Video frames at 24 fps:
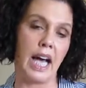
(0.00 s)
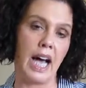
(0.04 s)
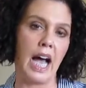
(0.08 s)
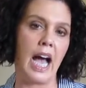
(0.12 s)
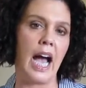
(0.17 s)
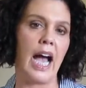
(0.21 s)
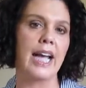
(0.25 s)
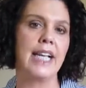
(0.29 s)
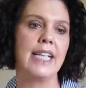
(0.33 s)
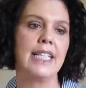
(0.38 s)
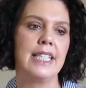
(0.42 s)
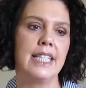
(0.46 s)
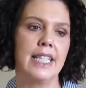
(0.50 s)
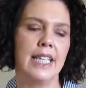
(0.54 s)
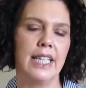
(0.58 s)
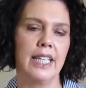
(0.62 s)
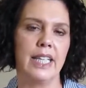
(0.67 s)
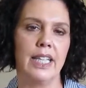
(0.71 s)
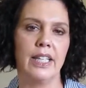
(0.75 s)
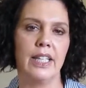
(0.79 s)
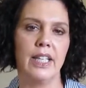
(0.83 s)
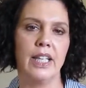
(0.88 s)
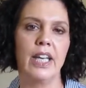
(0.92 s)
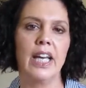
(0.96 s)
I
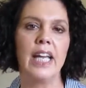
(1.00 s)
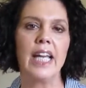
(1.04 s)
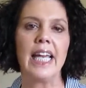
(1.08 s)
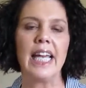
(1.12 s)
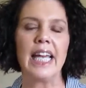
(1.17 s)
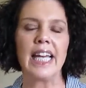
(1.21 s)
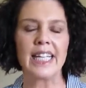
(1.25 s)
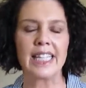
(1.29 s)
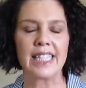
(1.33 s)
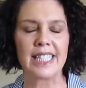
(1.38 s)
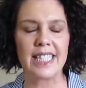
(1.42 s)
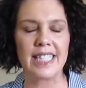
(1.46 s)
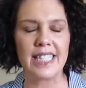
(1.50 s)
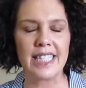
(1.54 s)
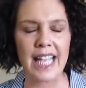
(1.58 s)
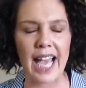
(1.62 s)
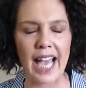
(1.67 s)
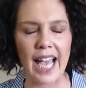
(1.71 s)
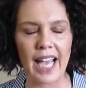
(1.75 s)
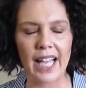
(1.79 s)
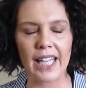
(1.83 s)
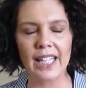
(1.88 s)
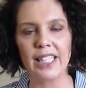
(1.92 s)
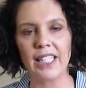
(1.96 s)
did
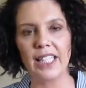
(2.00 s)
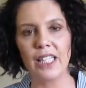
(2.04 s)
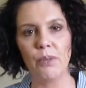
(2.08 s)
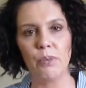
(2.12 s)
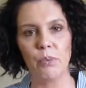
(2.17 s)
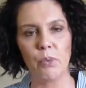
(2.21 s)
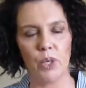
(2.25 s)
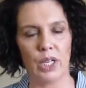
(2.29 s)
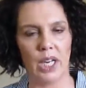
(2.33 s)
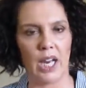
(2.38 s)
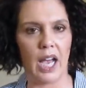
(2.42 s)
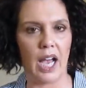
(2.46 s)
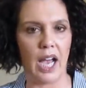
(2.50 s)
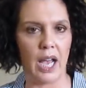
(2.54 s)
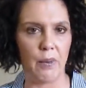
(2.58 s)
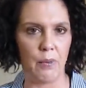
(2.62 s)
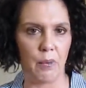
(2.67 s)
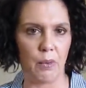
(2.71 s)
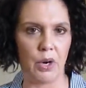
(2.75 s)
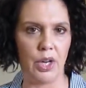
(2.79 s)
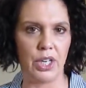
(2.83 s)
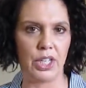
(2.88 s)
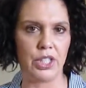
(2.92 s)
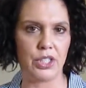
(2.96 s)
exactly what I
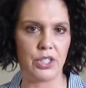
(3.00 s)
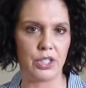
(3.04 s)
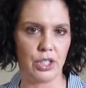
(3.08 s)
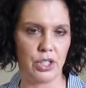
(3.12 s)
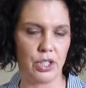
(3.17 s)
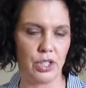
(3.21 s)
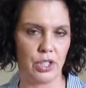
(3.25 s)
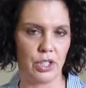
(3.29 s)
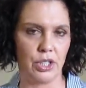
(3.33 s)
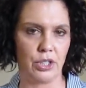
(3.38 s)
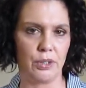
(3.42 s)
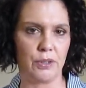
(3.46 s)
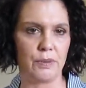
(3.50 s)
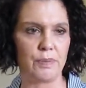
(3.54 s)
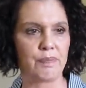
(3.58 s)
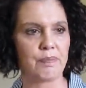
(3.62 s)
wanted to do.